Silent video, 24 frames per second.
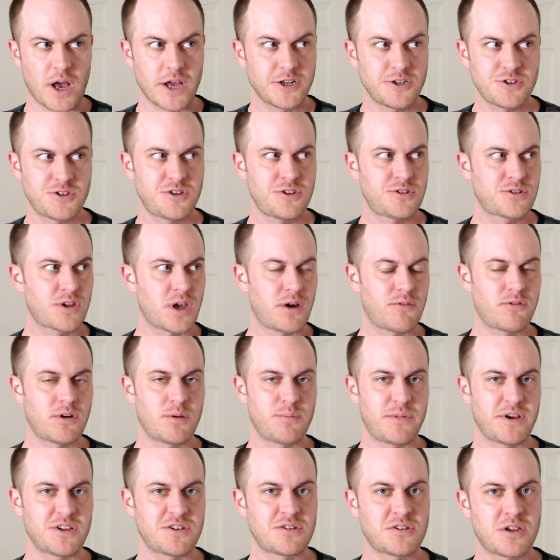I just discovered
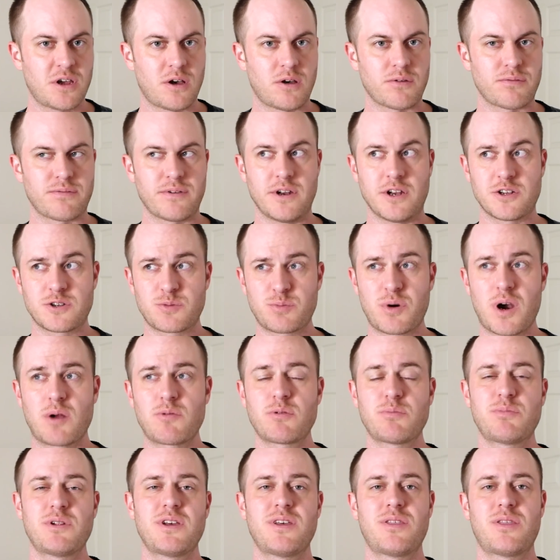it myself, and it's
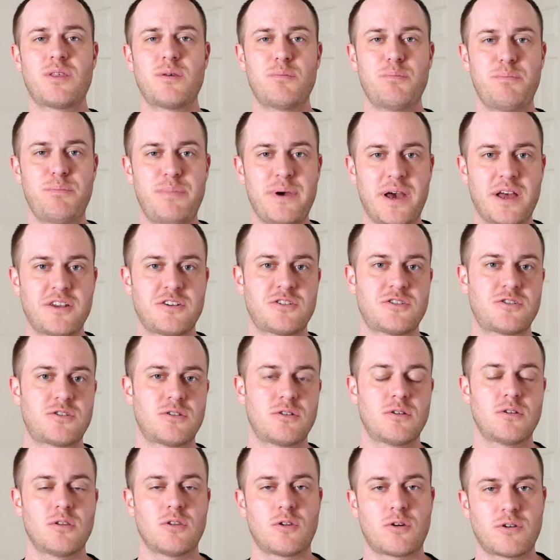probably the best
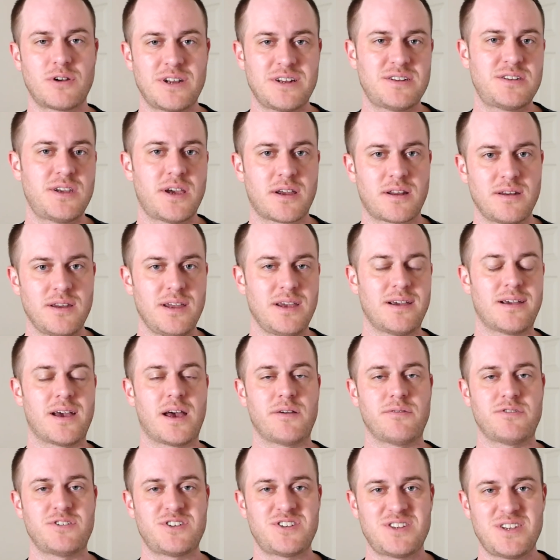learning technique
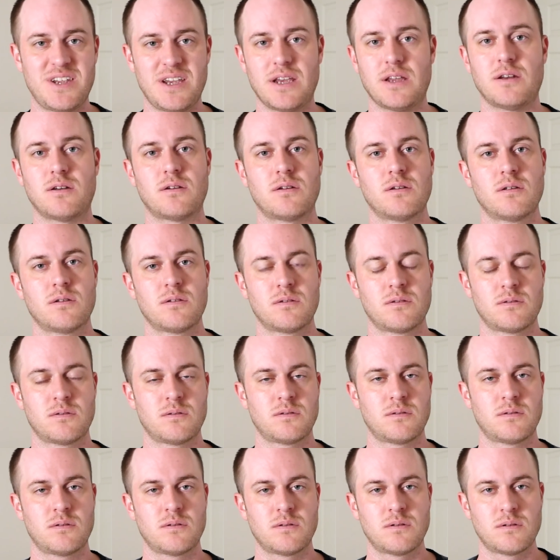I've seen.
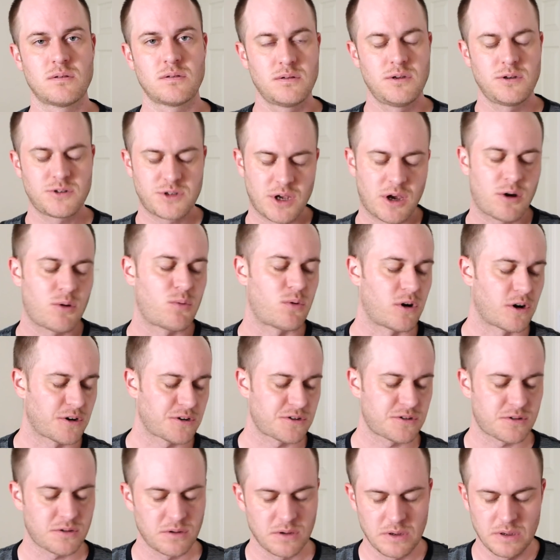Here's how it
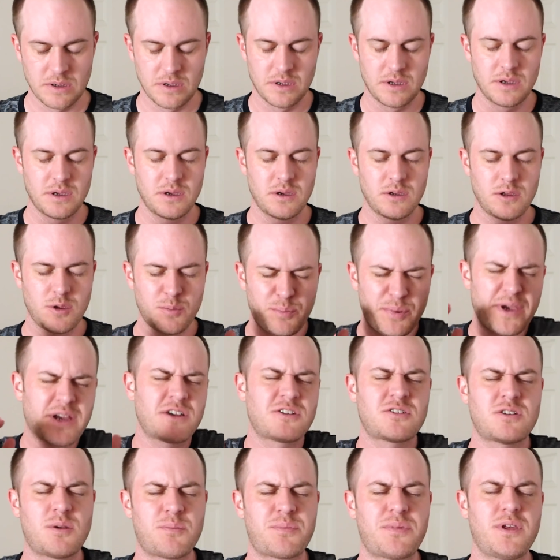works. You pick
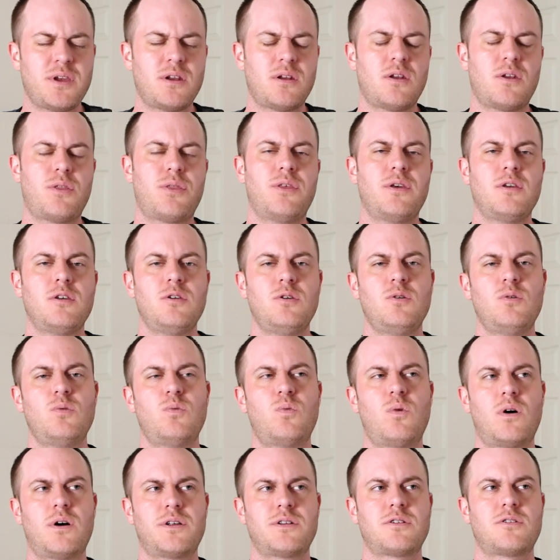something that you
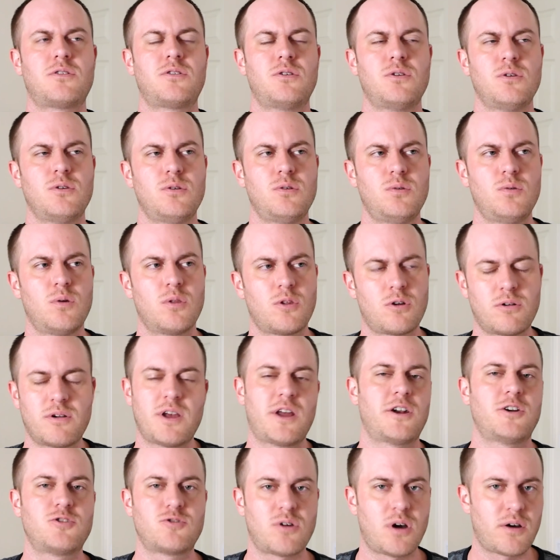want to learn
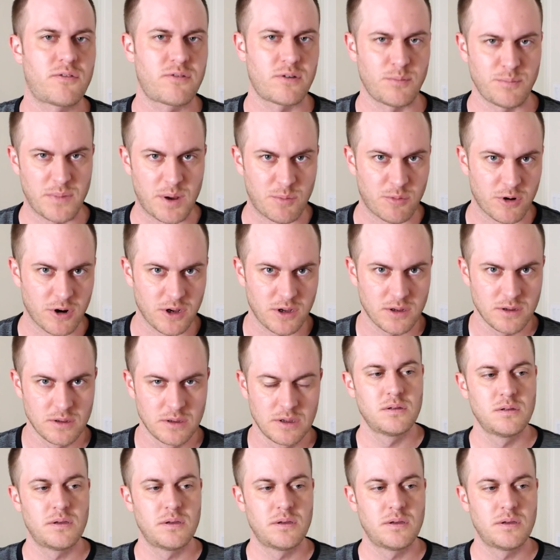how to draw from memory.